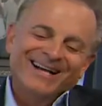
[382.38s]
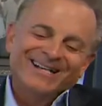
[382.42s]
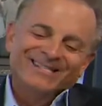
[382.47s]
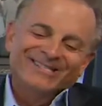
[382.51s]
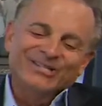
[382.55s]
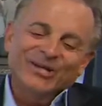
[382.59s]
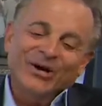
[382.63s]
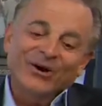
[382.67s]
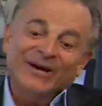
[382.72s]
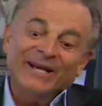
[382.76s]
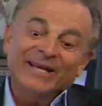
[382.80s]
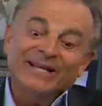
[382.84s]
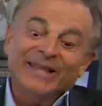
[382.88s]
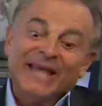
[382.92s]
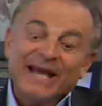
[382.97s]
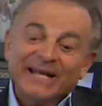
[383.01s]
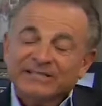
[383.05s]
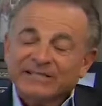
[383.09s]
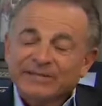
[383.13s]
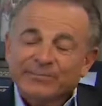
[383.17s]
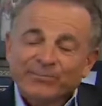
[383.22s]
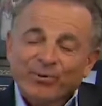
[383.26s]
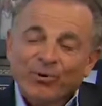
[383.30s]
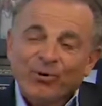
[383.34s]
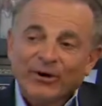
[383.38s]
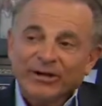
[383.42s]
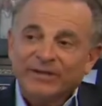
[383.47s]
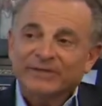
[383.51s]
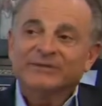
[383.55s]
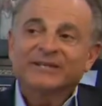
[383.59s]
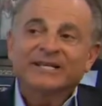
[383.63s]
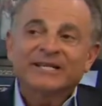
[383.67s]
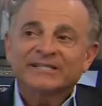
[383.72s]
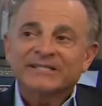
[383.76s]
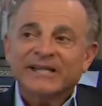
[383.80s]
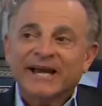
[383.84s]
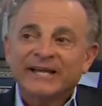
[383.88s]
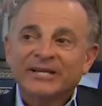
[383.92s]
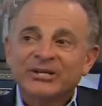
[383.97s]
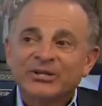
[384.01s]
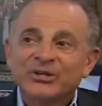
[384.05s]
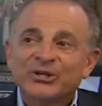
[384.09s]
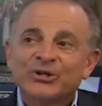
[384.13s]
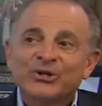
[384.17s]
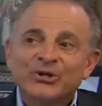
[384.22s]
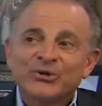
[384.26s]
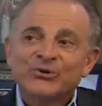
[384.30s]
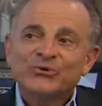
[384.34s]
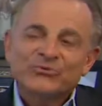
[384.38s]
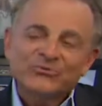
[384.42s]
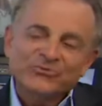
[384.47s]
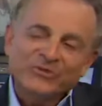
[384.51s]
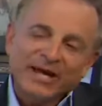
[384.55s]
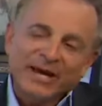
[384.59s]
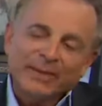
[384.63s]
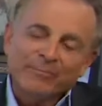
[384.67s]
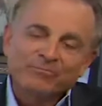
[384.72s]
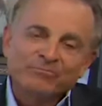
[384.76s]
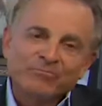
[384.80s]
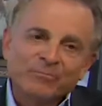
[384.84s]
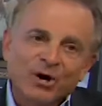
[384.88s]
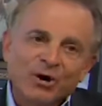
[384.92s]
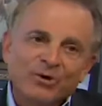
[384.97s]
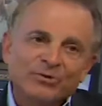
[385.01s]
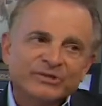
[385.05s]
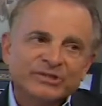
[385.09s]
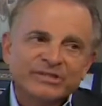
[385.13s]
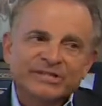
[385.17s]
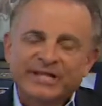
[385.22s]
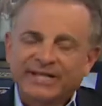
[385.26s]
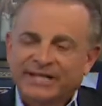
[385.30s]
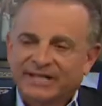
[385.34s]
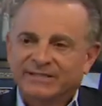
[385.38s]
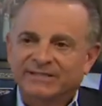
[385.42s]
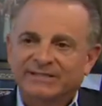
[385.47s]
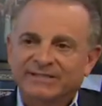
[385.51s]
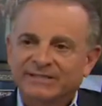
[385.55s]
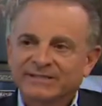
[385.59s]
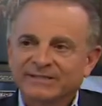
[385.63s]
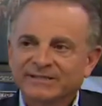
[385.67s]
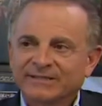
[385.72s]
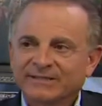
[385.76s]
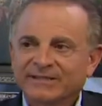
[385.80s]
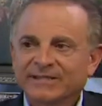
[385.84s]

And that's important because I knew that most kids,